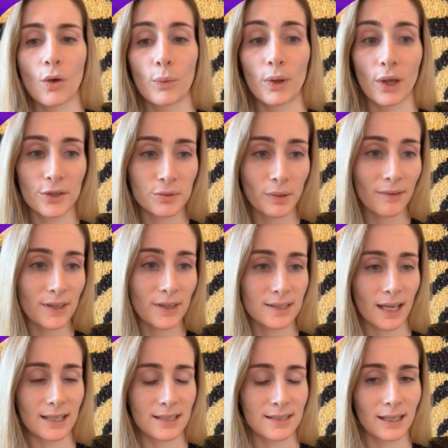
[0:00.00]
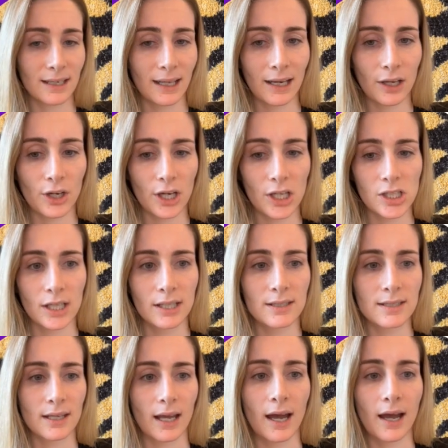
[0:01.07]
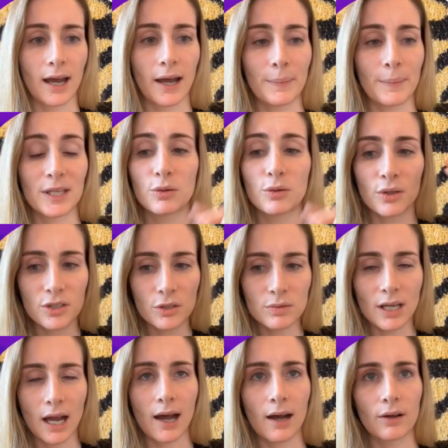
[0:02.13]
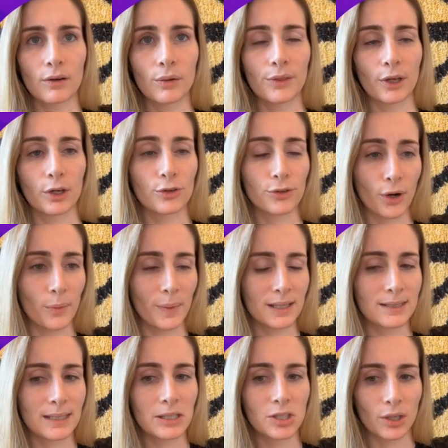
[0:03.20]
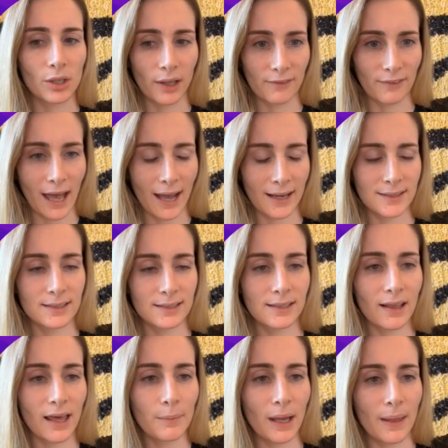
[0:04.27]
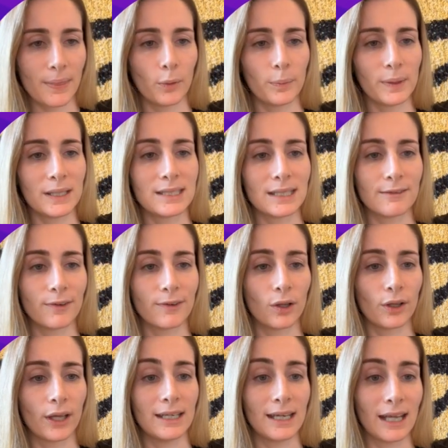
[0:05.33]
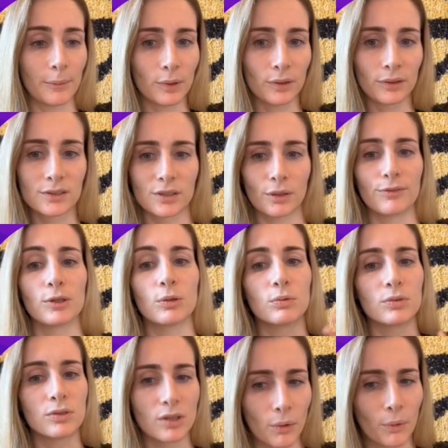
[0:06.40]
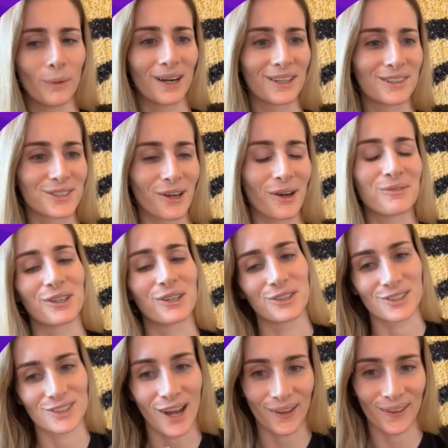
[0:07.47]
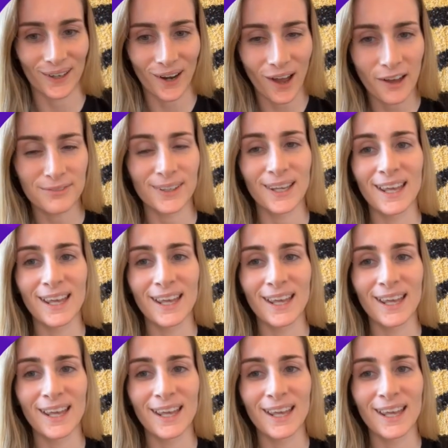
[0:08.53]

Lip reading: We also have these instant integrations. As soon as you toggle the Chrome extension, you'll have access to them, and they'll be default enabled. So if you don't want it to show up, you can just toggle it off.